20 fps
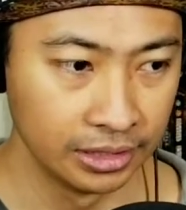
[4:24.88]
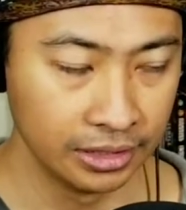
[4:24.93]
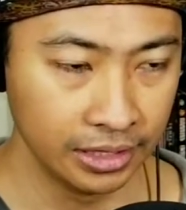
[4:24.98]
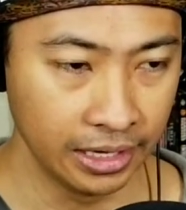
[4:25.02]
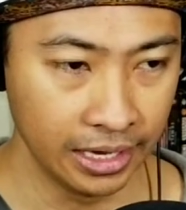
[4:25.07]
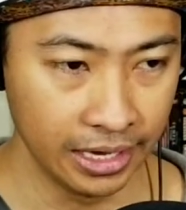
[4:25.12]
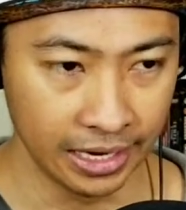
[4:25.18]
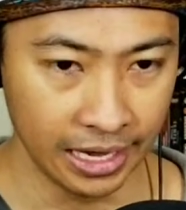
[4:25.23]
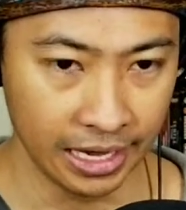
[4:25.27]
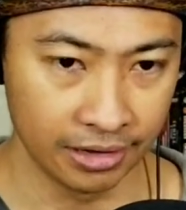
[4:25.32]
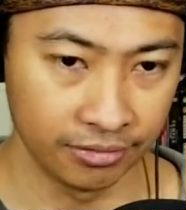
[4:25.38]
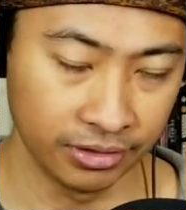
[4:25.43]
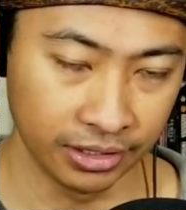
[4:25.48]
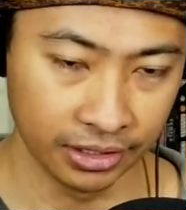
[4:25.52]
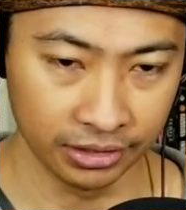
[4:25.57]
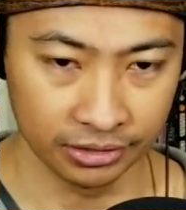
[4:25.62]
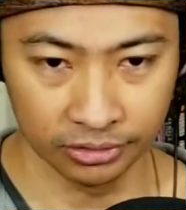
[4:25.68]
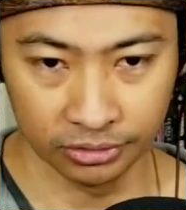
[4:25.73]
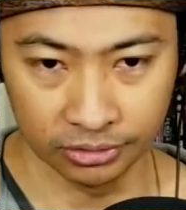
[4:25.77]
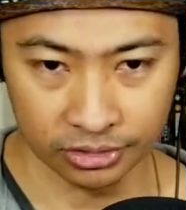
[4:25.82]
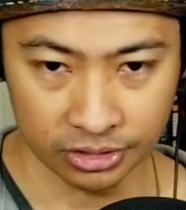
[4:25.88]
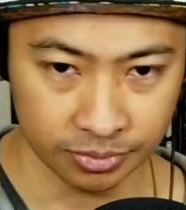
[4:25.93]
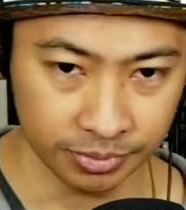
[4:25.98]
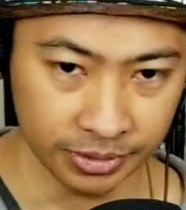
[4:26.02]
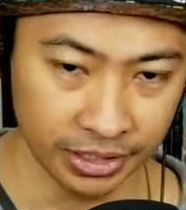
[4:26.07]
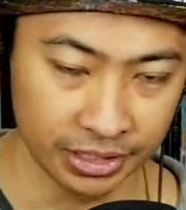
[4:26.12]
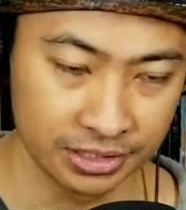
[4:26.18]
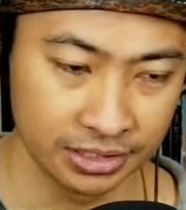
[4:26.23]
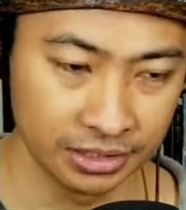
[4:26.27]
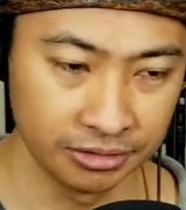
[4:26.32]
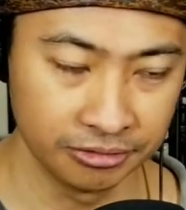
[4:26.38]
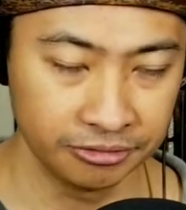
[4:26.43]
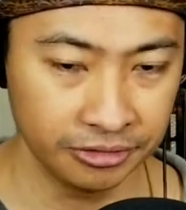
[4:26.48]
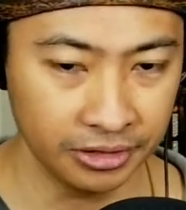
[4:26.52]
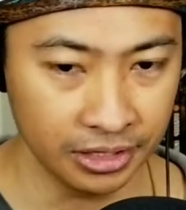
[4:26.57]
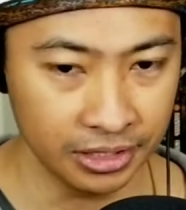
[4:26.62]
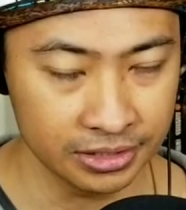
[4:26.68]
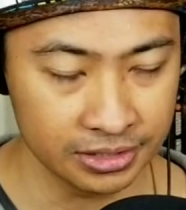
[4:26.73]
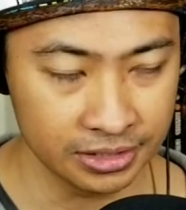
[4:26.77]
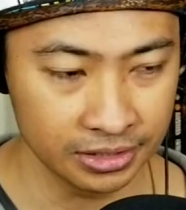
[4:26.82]
and have like little spliced in
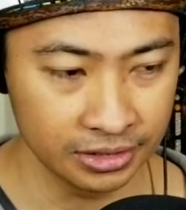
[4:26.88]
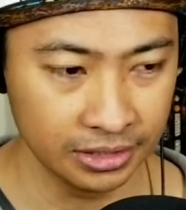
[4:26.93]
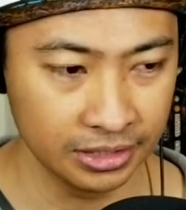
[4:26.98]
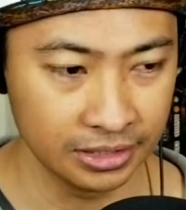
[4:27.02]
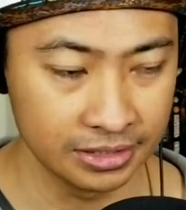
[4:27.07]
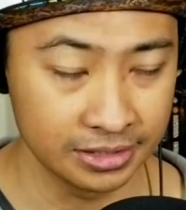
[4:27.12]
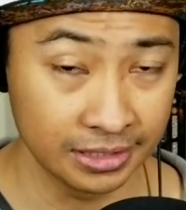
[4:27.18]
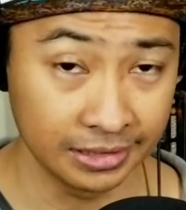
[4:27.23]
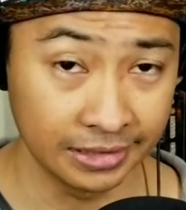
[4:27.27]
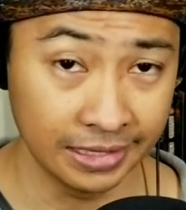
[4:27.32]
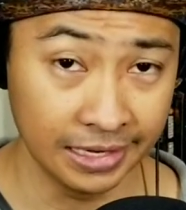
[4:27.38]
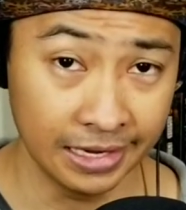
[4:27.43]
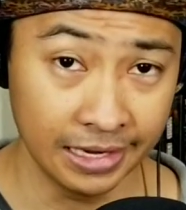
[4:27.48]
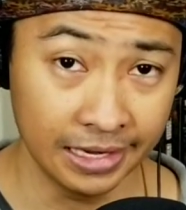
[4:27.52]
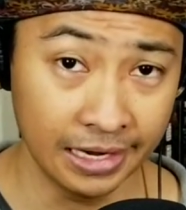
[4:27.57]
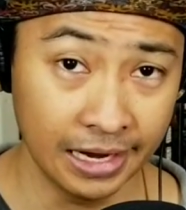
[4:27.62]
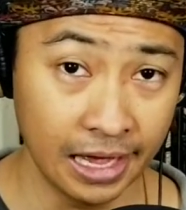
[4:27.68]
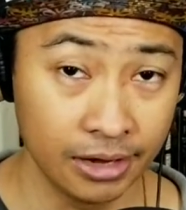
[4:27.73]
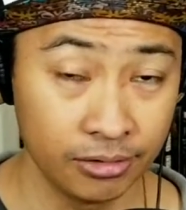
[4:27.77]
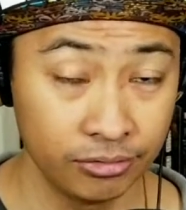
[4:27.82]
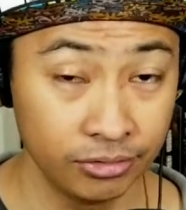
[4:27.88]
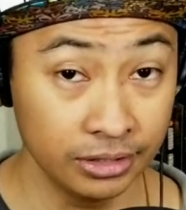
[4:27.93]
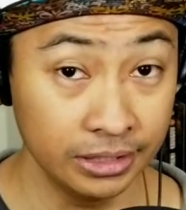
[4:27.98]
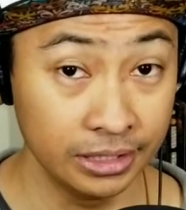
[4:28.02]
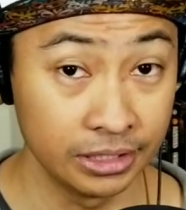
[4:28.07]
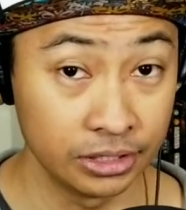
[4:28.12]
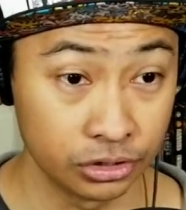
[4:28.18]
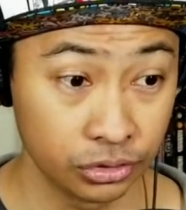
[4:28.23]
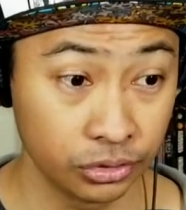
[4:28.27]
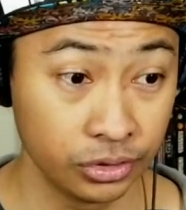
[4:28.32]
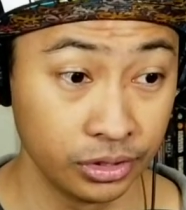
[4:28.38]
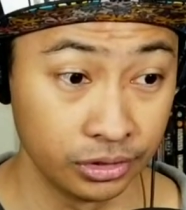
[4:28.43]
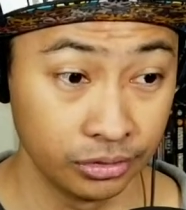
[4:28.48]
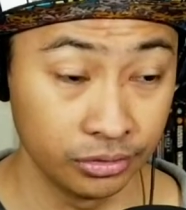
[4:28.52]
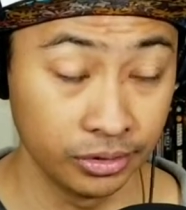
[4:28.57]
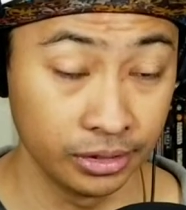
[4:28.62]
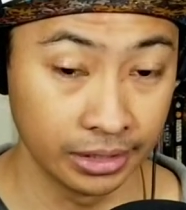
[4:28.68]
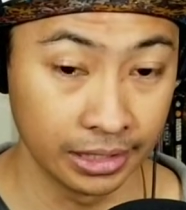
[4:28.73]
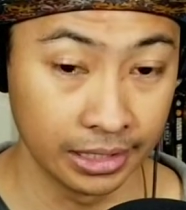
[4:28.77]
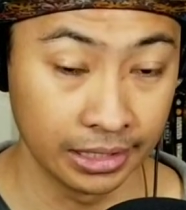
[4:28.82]
fonts and things like that. And I really enjoy
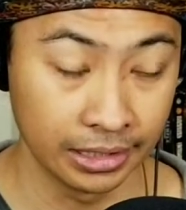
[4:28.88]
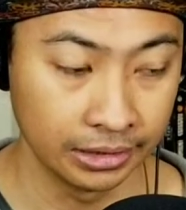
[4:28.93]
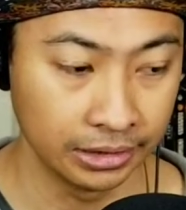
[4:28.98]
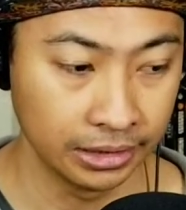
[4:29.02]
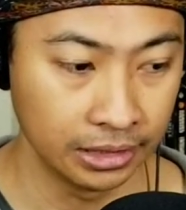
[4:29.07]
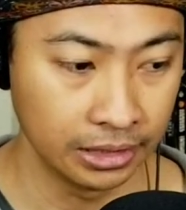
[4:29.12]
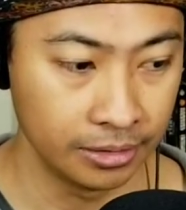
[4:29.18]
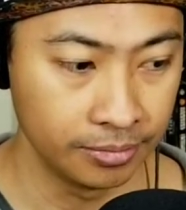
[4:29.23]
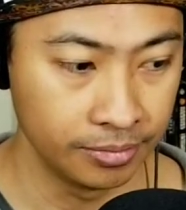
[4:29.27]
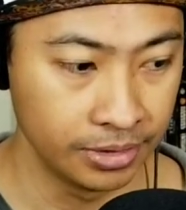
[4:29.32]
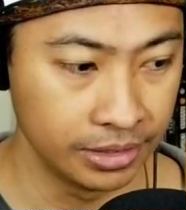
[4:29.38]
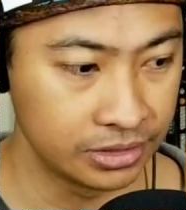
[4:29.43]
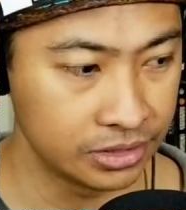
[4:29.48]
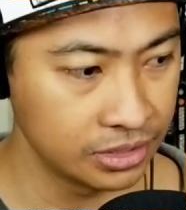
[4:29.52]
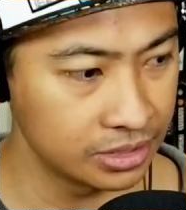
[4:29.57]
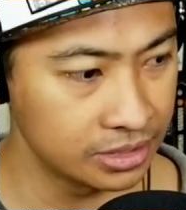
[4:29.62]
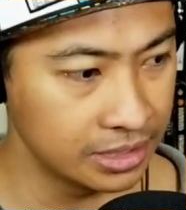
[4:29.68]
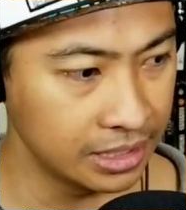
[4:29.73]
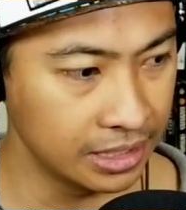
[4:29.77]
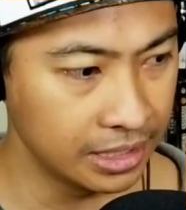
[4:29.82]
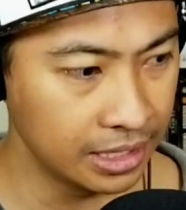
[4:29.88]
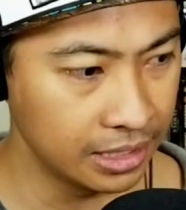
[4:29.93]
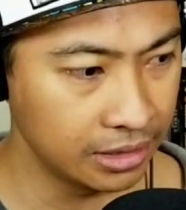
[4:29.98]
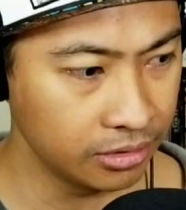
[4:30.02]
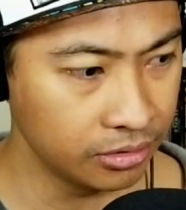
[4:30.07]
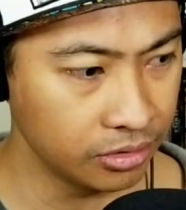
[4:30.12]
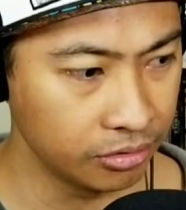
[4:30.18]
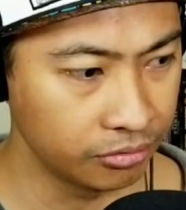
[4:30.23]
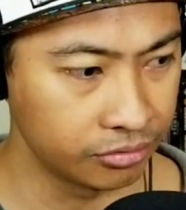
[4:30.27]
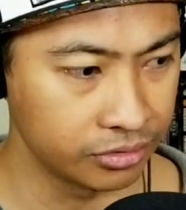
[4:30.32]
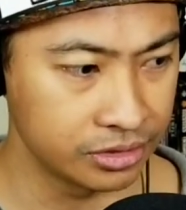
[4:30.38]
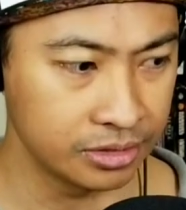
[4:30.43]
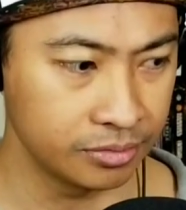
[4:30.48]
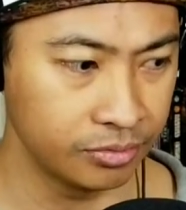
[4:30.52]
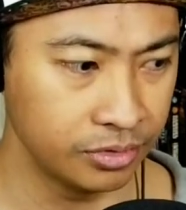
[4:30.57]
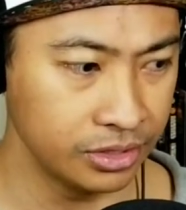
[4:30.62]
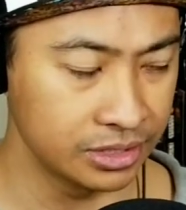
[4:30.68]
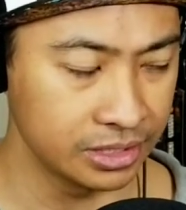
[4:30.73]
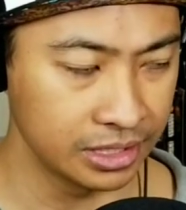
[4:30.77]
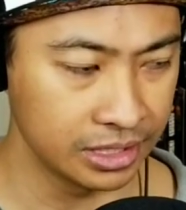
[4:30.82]
doing that. Um, it's just that, I don't know, for some
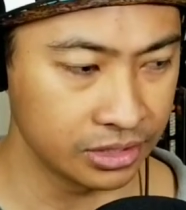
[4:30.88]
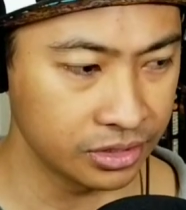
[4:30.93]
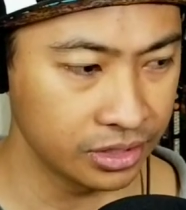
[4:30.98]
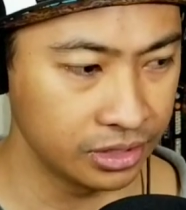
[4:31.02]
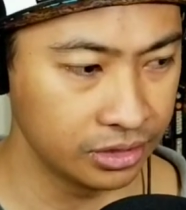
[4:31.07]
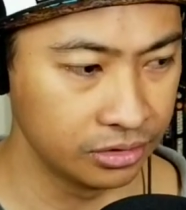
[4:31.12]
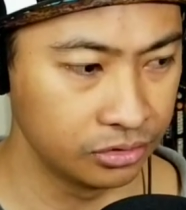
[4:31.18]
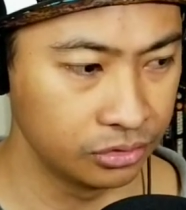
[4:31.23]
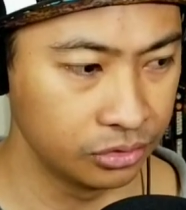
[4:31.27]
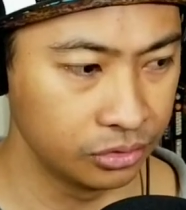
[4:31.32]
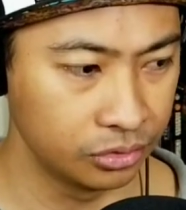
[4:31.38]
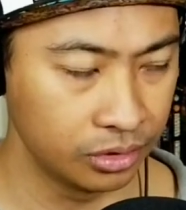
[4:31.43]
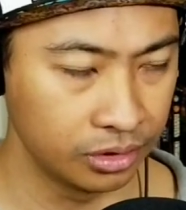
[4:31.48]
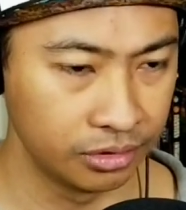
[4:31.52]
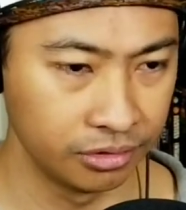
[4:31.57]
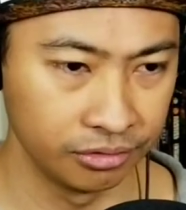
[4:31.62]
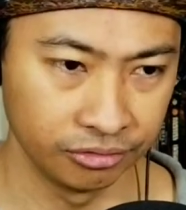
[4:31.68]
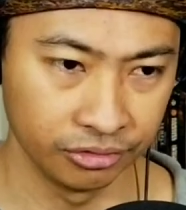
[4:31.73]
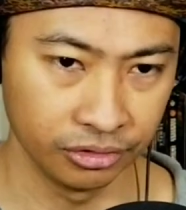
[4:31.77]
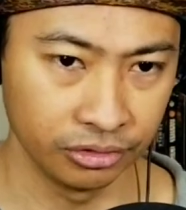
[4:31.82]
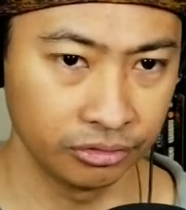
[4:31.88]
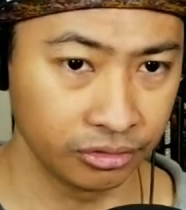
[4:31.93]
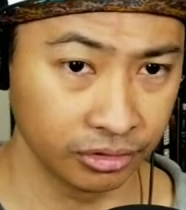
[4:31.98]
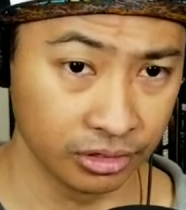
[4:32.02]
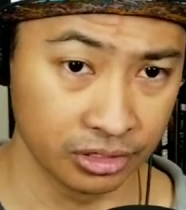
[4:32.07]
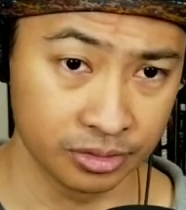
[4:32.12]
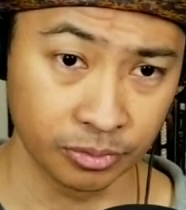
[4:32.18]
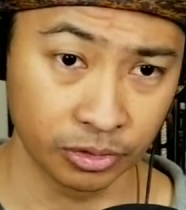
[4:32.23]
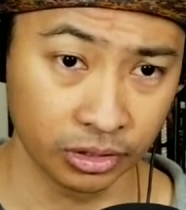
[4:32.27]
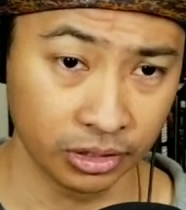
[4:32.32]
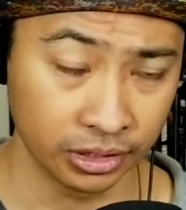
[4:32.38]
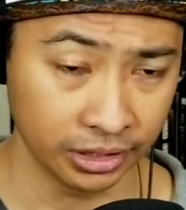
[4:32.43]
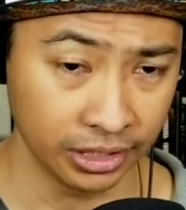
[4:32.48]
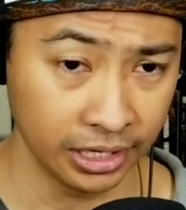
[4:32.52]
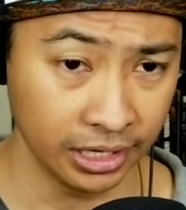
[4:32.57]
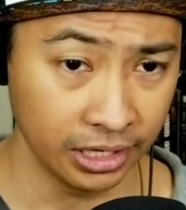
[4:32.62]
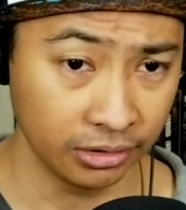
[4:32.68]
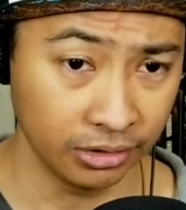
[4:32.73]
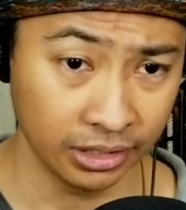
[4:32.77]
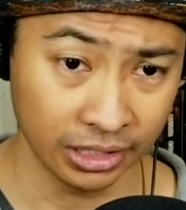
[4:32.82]
reason I try to do a review for the Small
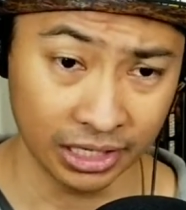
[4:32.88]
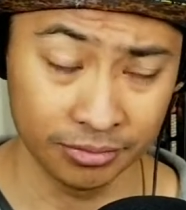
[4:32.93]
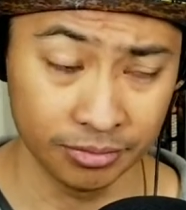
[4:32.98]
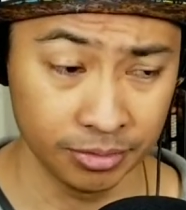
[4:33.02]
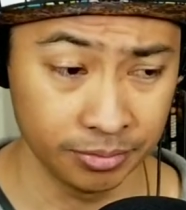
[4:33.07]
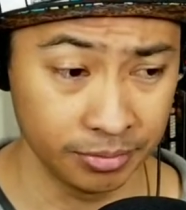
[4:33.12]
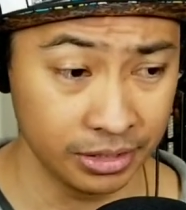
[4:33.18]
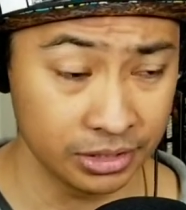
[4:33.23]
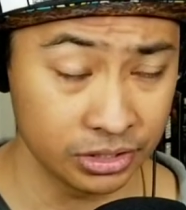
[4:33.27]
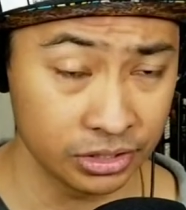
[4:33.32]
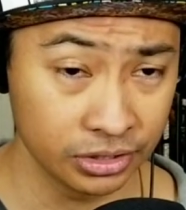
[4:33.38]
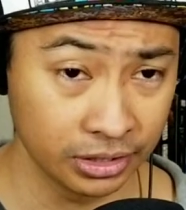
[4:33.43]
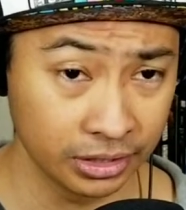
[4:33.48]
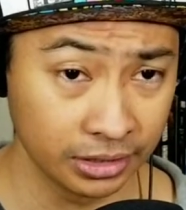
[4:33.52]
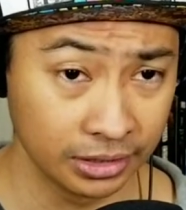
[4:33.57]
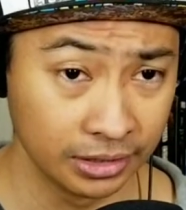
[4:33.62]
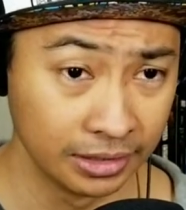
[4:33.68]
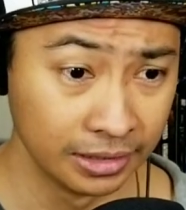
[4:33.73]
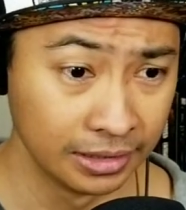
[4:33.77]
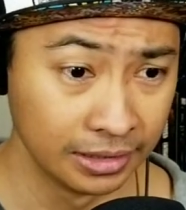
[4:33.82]
Archaeo like I've been mentioning,